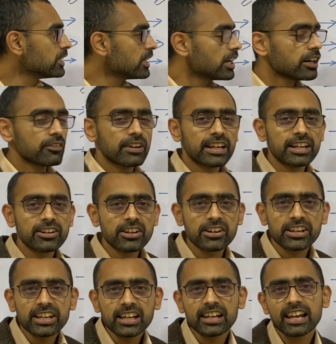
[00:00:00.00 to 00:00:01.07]
when in a
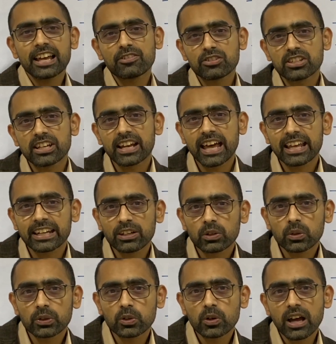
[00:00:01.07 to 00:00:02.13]
real life
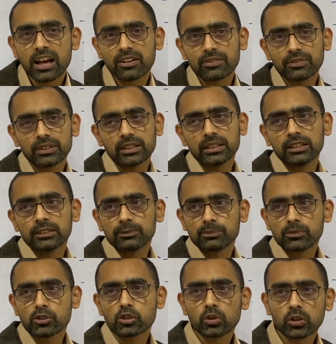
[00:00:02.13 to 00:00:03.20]
scenario you
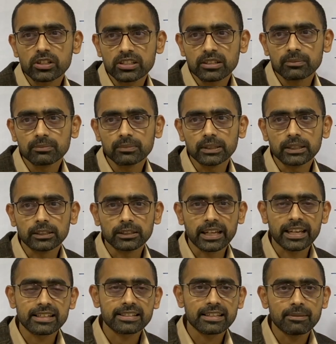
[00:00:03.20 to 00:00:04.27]
have showed some
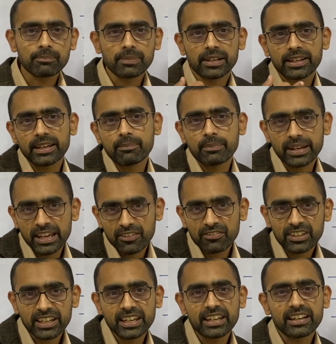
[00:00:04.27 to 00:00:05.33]
exemplary
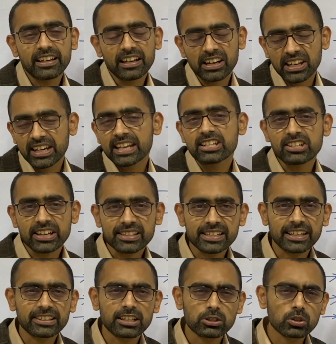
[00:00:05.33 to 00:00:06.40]
bravery, courage,
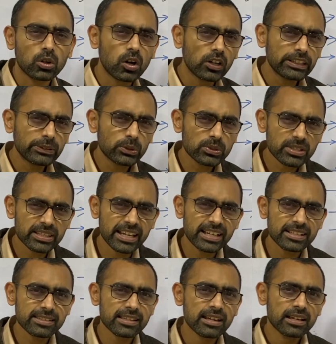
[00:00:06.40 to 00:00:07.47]
etc. So all those
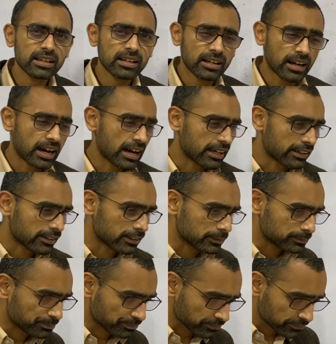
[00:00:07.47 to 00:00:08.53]
things
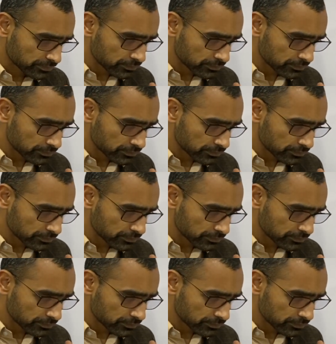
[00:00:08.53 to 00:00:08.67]
are